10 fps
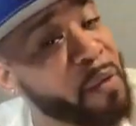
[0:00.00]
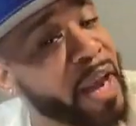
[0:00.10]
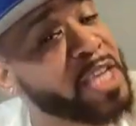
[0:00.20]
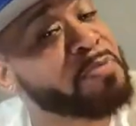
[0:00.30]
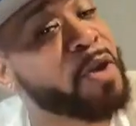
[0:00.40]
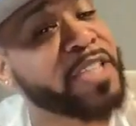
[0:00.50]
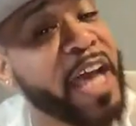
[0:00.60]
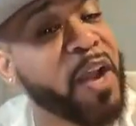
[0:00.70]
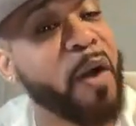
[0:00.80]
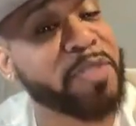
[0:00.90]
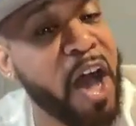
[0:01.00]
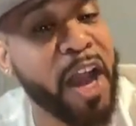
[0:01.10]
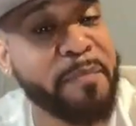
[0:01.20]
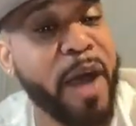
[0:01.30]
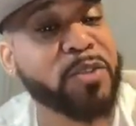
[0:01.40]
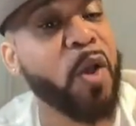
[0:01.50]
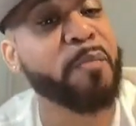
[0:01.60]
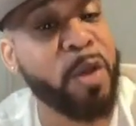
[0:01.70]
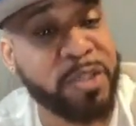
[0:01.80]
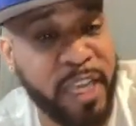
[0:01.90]
we when I spoke to LOM Don about doing
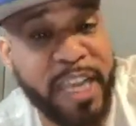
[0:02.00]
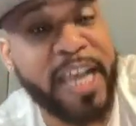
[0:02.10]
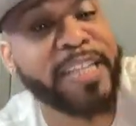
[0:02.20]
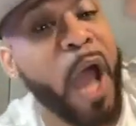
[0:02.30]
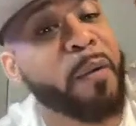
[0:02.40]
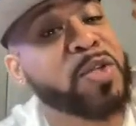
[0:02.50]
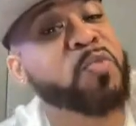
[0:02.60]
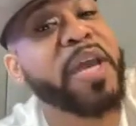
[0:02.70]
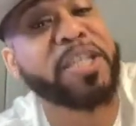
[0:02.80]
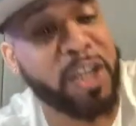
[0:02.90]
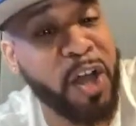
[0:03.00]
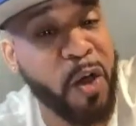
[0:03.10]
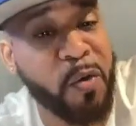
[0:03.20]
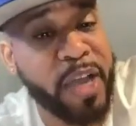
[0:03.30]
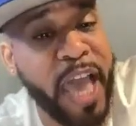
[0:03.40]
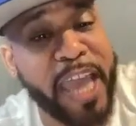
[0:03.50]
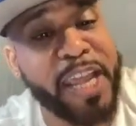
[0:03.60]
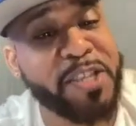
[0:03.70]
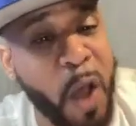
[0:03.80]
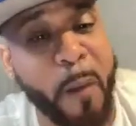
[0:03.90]
music, that was weeks ago. And
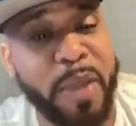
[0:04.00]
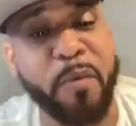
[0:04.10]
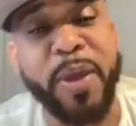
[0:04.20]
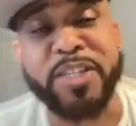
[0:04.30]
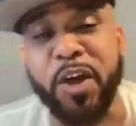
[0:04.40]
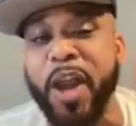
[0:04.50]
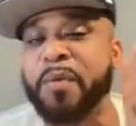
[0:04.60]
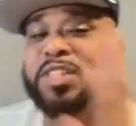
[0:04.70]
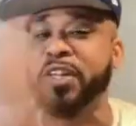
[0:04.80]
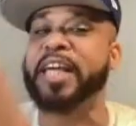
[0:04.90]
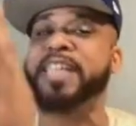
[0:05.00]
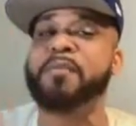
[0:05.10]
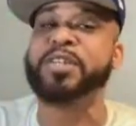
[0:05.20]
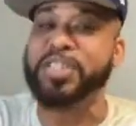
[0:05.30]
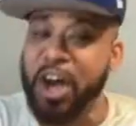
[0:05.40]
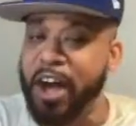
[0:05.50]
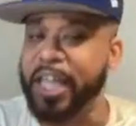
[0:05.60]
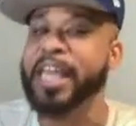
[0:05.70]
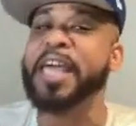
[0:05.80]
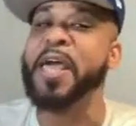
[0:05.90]
he told me weeks ago that what, the next time we'll
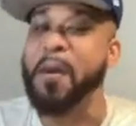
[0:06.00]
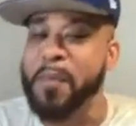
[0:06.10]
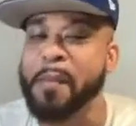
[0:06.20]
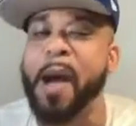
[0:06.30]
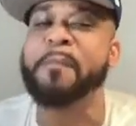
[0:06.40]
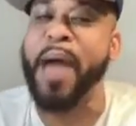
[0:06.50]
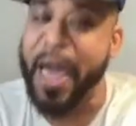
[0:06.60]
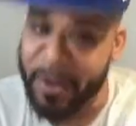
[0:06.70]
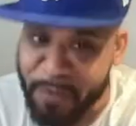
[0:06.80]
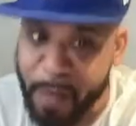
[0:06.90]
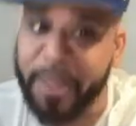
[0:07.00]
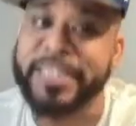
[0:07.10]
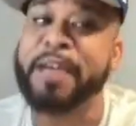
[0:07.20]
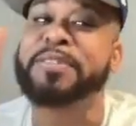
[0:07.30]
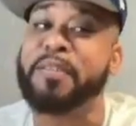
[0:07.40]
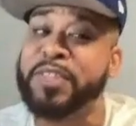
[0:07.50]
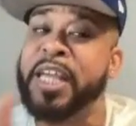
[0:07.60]
talk, it'll be about battle rap because he have some